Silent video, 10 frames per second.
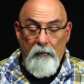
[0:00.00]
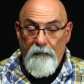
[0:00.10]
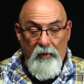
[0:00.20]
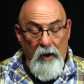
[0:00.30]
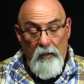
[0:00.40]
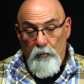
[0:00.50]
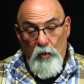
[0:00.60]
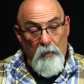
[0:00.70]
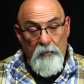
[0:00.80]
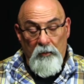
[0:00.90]
fire
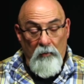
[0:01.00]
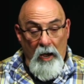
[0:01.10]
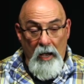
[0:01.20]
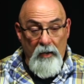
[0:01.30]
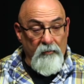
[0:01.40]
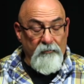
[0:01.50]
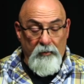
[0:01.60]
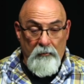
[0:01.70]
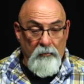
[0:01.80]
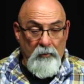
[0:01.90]
department arrived,
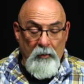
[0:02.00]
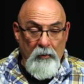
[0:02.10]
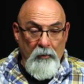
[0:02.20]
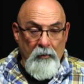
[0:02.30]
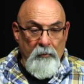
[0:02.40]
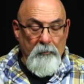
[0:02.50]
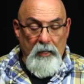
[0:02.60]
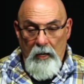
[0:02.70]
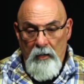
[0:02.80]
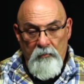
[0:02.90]
and
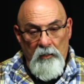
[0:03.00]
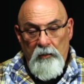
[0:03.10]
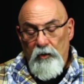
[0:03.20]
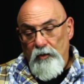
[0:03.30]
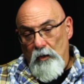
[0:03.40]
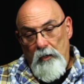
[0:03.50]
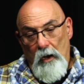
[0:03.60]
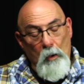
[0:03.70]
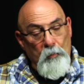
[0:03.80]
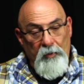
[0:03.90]
the ambulance showed
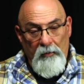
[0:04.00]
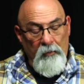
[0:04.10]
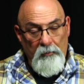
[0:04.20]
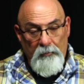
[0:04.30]
up, and